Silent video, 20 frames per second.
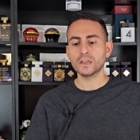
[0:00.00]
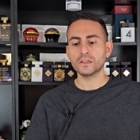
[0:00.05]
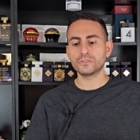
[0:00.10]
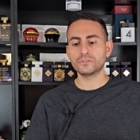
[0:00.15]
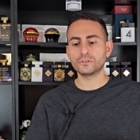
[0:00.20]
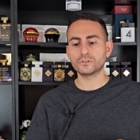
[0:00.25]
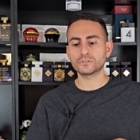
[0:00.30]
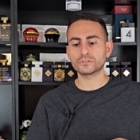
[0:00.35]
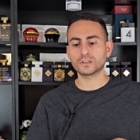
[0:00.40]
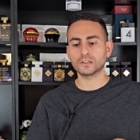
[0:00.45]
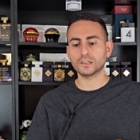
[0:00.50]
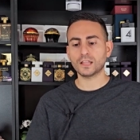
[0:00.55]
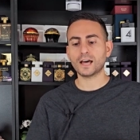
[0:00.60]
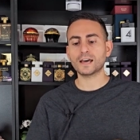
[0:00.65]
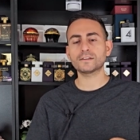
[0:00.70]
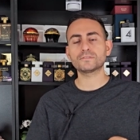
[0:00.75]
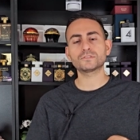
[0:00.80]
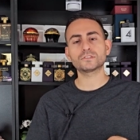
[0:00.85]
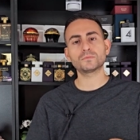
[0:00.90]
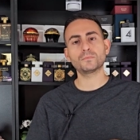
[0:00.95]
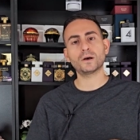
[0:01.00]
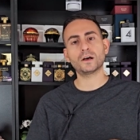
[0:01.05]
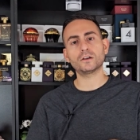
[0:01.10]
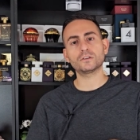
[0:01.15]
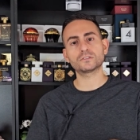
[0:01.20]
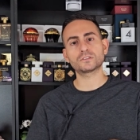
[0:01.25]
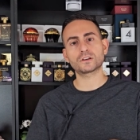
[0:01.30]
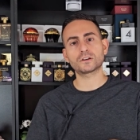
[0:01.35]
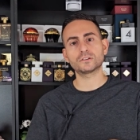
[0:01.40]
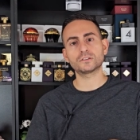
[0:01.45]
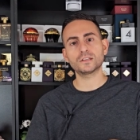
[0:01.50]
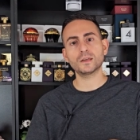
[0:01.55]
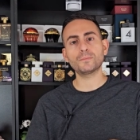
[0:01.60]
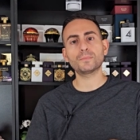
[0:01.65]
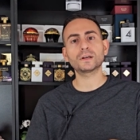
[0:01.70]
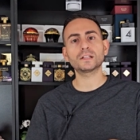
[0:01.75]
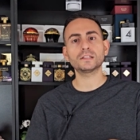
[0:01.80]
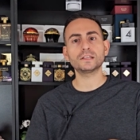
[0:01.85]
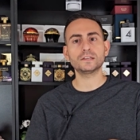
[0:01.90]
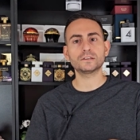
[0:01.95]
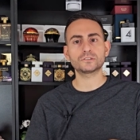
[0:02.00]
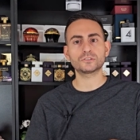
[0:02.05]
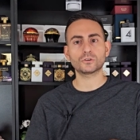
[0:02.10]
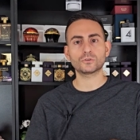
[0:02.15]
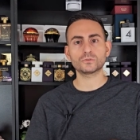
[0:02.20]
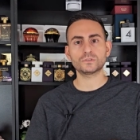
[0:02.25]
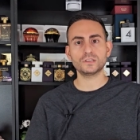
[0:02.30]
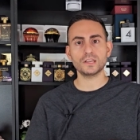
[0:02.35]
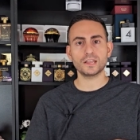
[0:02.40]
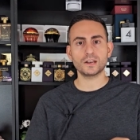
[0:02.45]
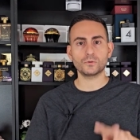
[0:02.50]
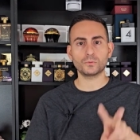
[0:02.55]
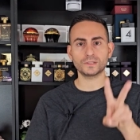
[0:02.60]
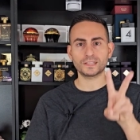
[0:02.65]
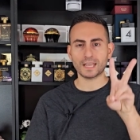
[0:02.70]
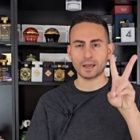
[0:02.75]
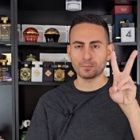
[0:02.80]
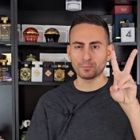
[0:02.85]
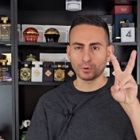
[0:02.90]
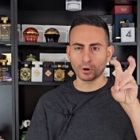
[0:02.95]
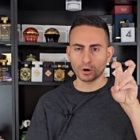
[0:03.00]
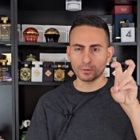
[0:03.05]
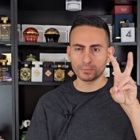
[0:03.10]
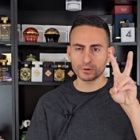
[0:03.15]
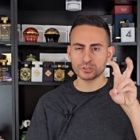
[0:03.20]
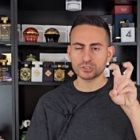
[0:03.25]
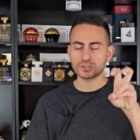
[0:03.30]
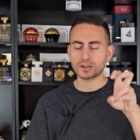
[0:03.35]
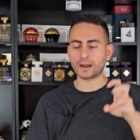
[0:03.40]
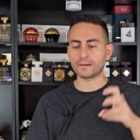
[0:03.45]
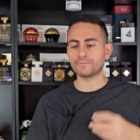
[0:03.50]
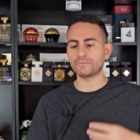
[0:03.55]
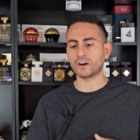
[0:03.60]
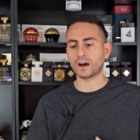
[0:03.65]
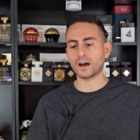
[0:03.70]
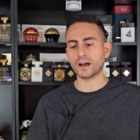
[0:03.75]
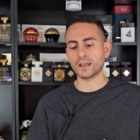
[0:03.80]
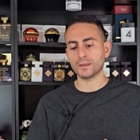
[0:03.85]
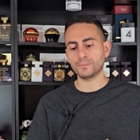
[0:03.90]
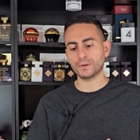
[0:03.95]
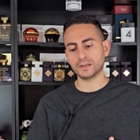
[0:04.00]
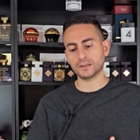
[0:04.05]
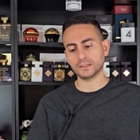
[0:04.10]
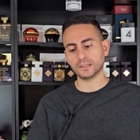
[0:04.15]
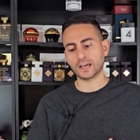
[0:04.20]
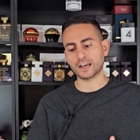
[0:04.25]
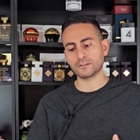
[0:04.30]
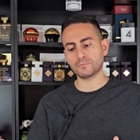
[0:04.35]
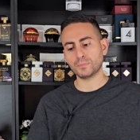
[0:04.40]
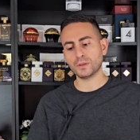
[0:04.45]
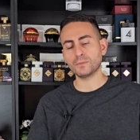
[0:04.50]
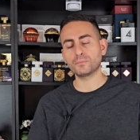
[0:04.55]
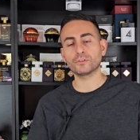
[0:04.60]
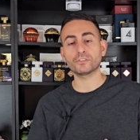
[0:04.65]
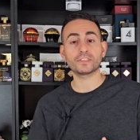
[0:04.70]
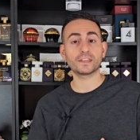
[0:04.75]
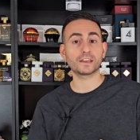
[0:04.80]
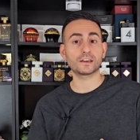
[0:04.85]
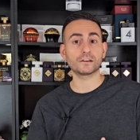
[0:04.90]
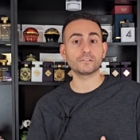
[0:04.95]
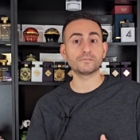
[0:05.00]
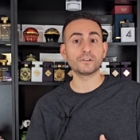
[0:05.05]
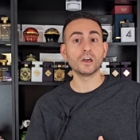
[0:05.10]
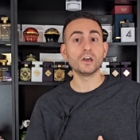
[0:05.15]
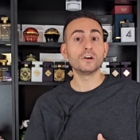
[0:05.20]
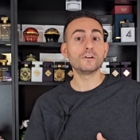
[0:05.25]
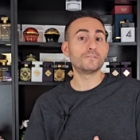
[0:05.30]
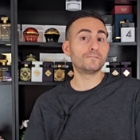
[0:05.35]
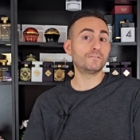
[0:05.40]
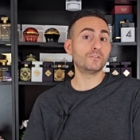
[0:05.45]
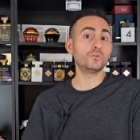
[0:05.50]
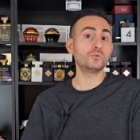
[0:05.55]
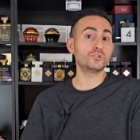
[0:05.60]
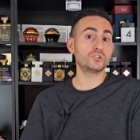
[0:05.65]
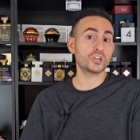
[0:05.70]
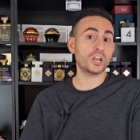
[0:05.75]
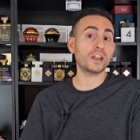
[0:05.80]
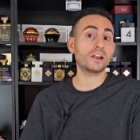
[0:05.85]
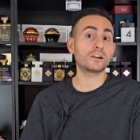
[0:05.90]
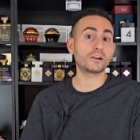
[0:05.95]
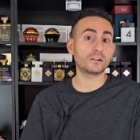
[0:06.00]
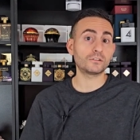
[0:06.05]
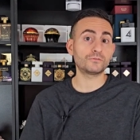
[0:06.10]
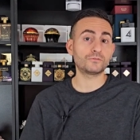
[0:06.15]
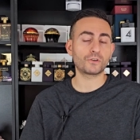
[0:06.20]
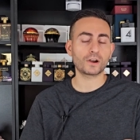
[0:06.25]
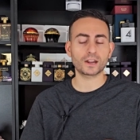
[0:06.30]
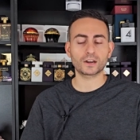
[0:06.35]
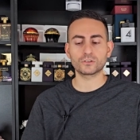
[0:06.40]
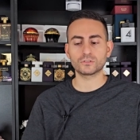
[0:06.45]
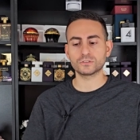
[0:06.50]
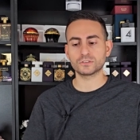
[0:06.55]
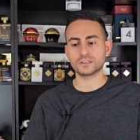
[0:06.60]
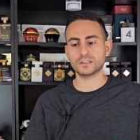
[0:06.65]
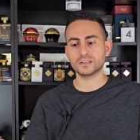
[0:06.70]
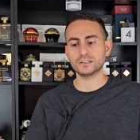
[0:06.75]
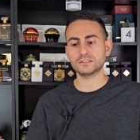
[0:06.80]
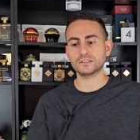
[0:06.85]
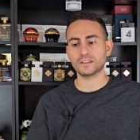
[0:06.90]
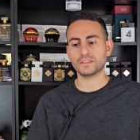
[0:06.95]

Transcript: there's a lot of smells that are typically associated with that barbershop vibe, and a lot of people think of fougere fragrances,